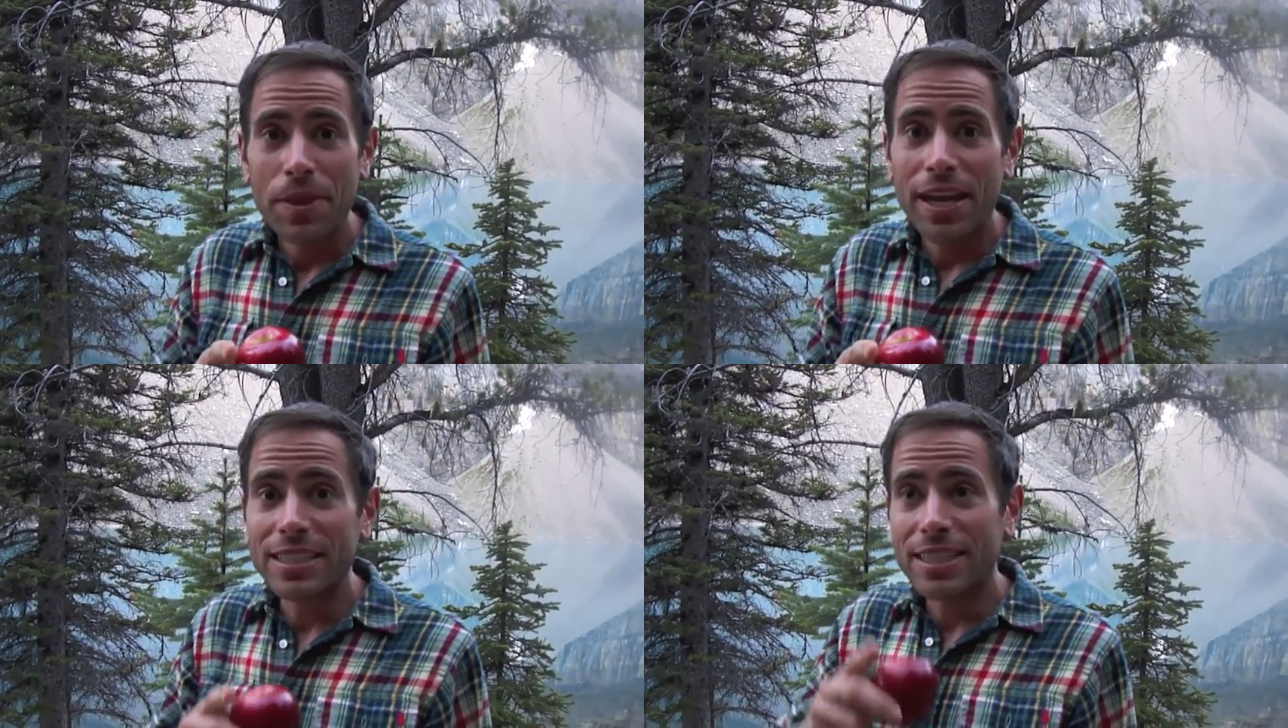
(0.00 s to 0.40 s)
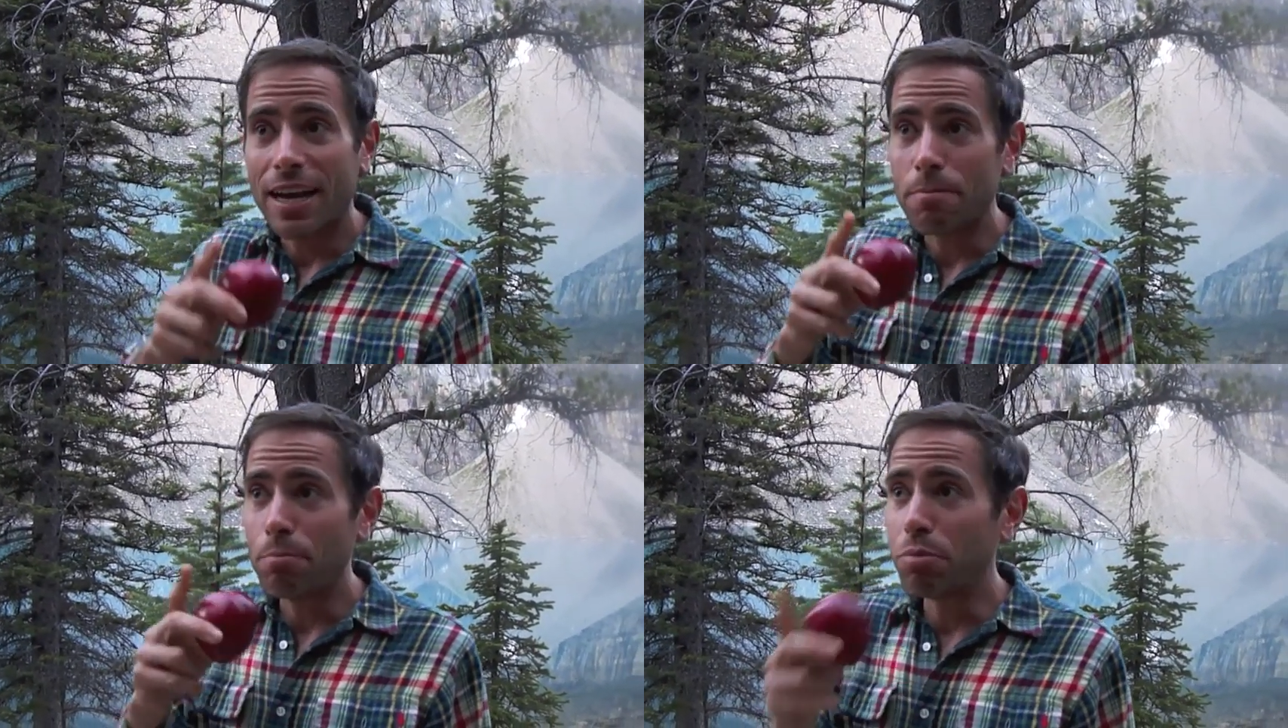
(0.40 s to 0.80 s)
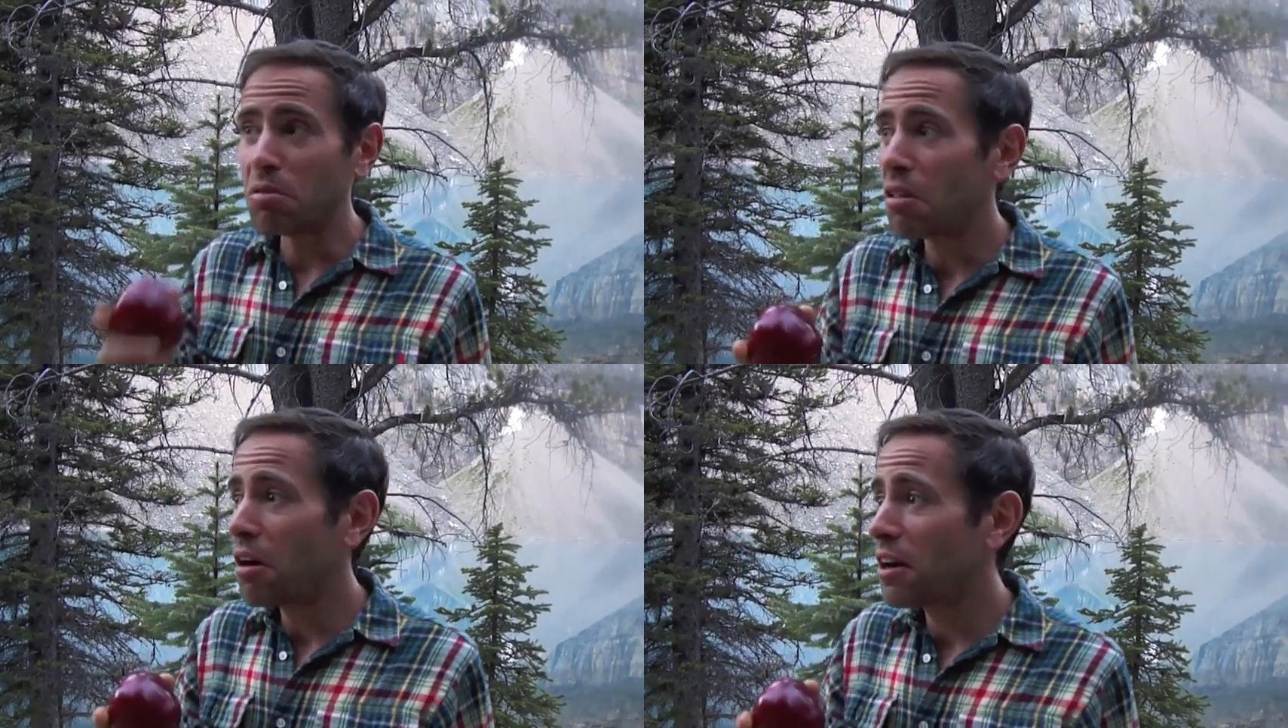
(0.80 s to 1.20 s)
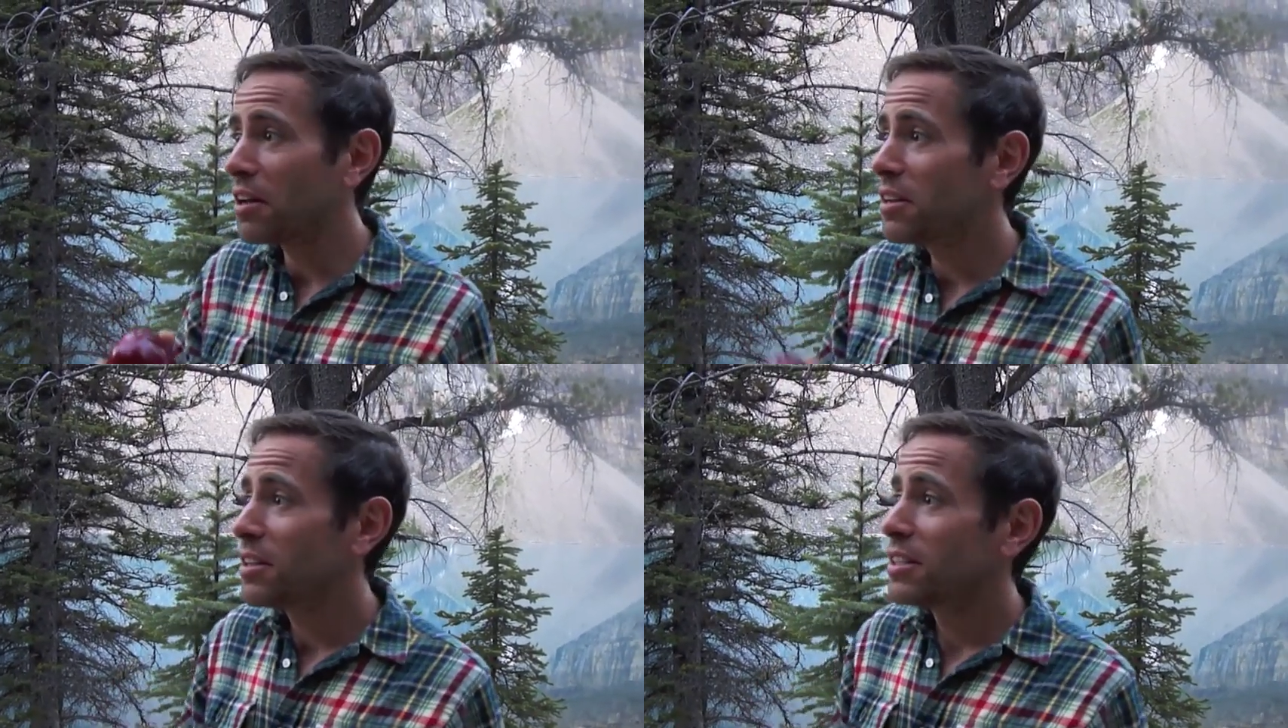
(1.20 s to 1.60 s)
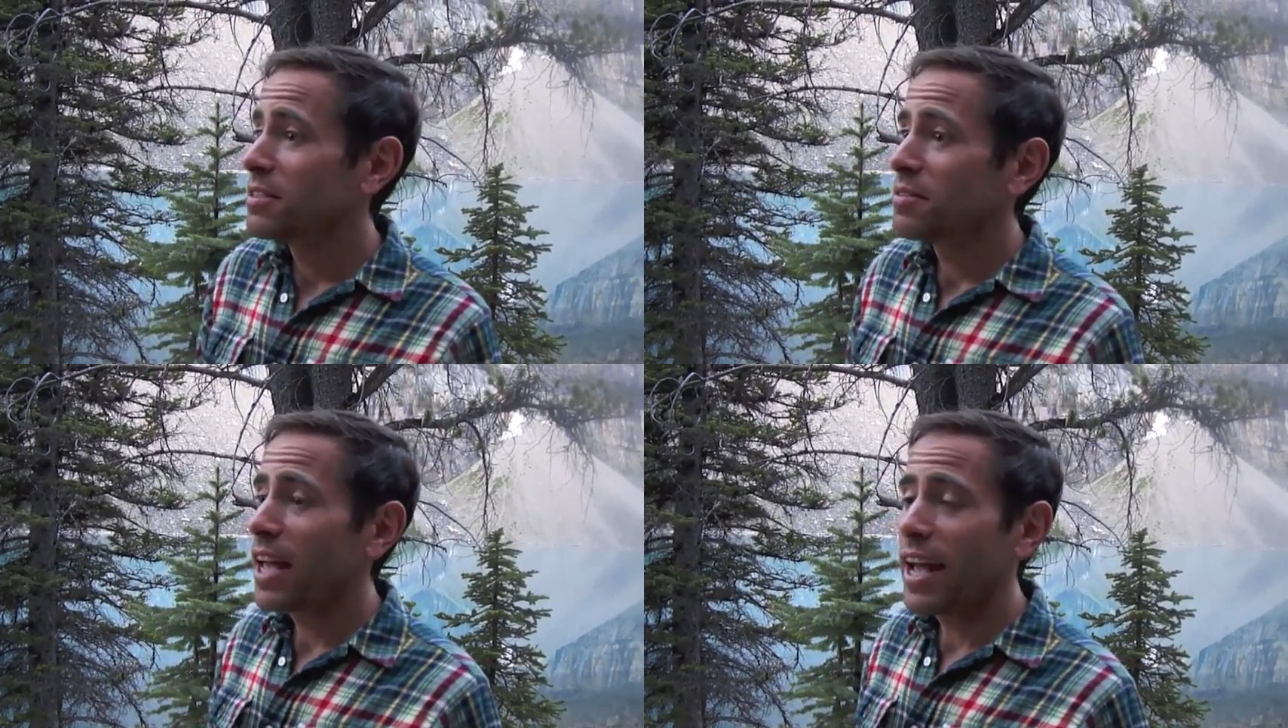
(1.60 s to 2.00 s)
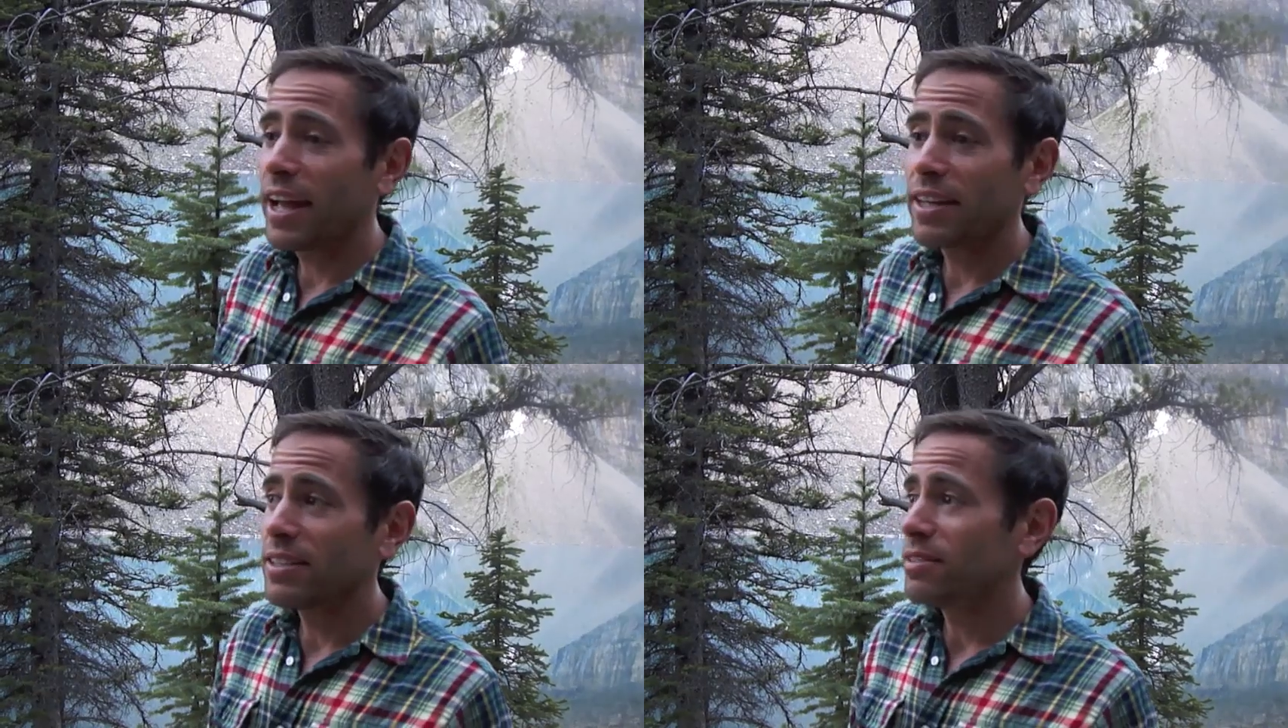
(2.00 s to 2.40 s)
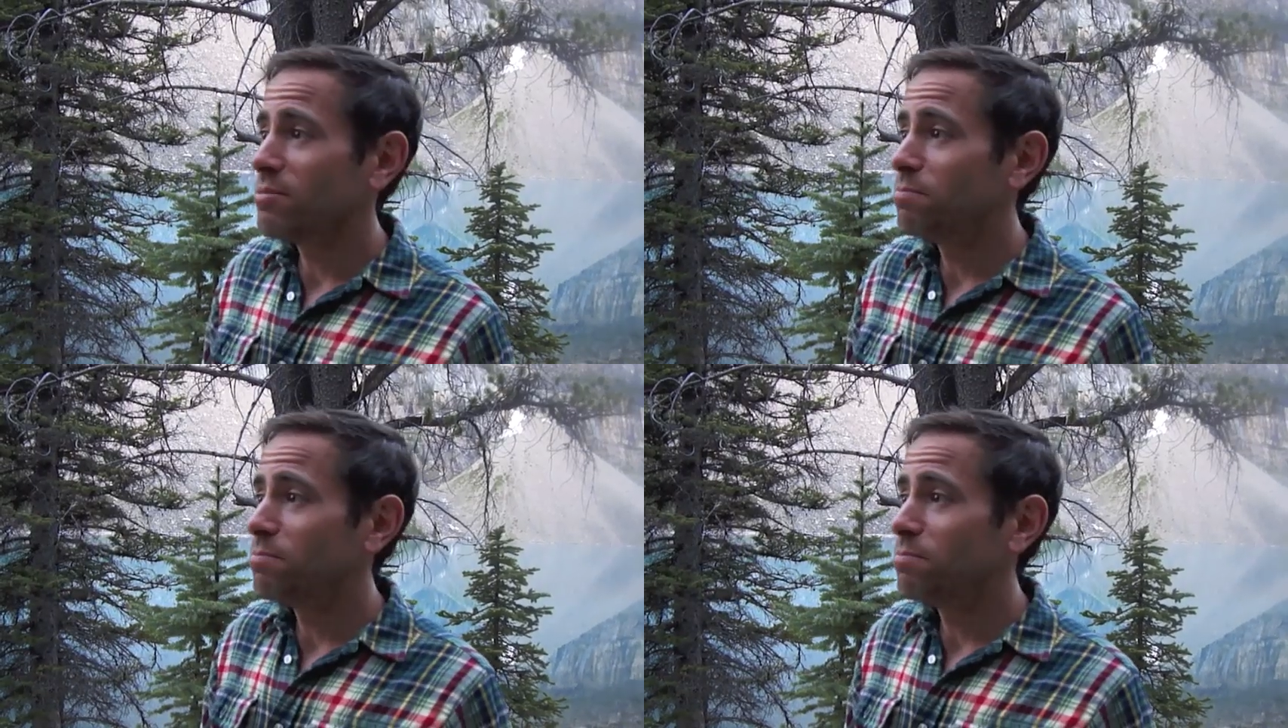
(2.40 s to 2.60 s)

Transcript: it's got blood and